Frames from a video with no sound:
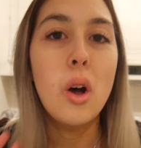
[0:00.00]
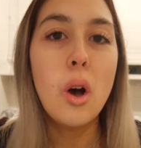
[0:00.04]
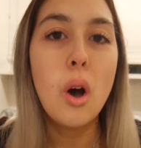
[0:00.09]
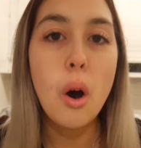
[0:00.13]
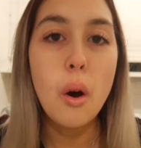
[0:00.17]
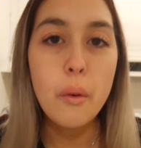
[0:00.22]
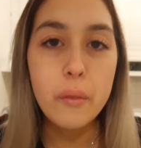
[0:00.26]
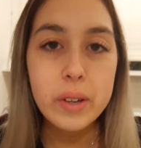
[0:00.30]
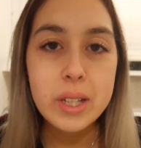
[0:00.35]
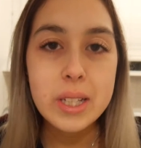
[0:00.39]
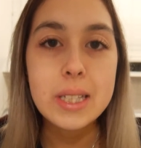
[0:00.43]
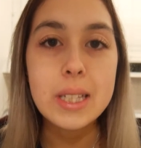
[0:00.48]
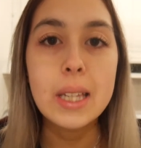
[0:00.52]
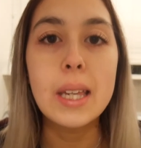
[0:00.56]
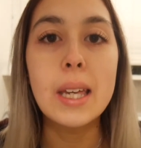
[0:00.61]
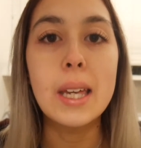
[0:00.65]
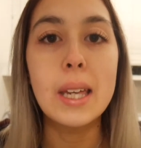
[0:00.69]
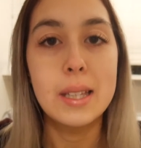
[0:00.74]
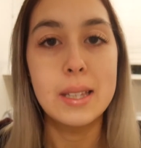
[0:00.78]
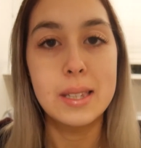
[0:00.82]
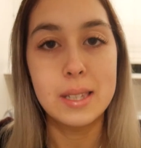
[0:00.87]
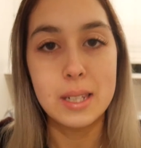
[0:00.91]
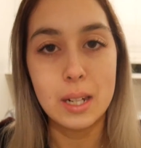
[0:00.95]

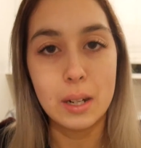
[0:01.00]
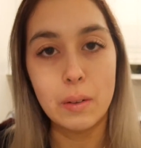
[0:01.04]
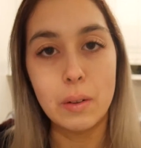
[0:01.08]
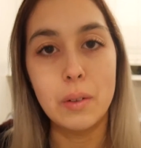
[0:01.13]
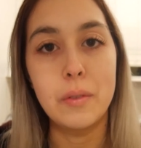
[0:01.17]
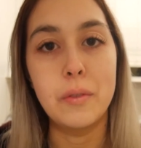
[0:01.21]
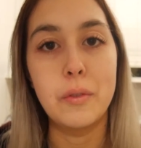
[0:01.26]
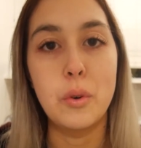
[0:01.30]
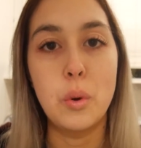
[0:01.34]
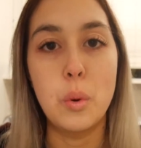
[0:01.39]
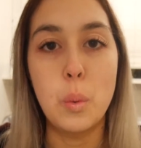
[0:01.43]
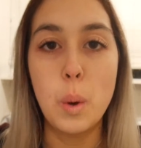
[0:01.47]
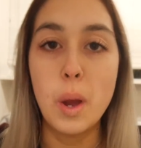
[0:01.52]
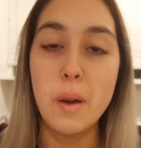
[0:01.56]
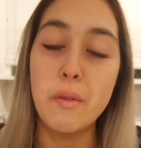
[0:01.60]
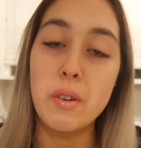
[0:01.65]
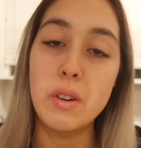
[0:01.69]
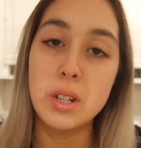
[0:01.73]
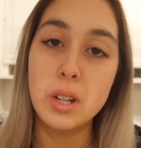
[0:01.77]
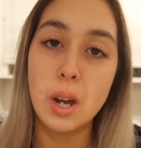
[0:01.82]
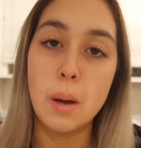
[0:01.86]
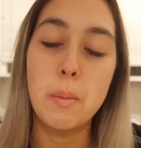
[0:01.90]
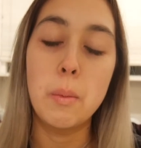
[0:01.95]
Obviously it's different for
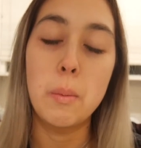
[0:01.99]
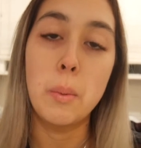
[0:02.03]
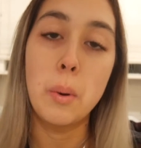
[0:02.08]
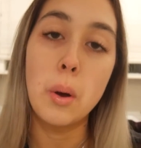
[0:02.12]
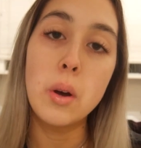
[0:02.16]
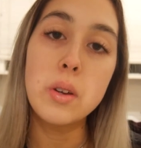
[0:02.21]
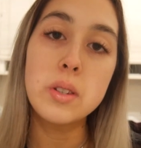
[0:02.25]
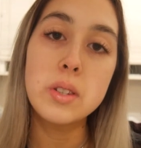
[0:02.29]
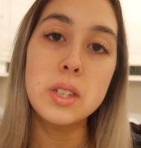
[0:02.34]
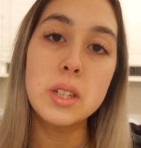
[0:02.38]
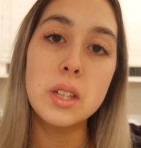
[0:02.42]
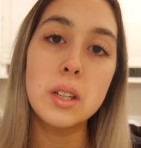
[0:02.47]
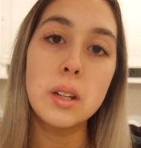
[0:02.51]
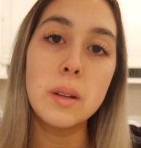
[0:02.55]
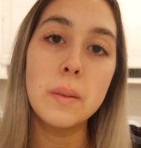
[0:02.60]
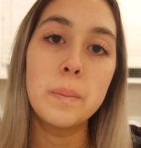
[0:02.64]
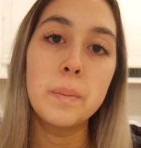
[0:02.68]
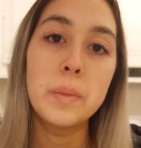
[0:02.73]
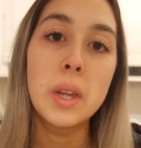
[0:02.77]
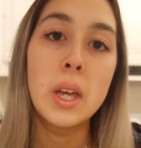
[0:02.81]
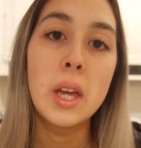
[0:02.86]
every type of person.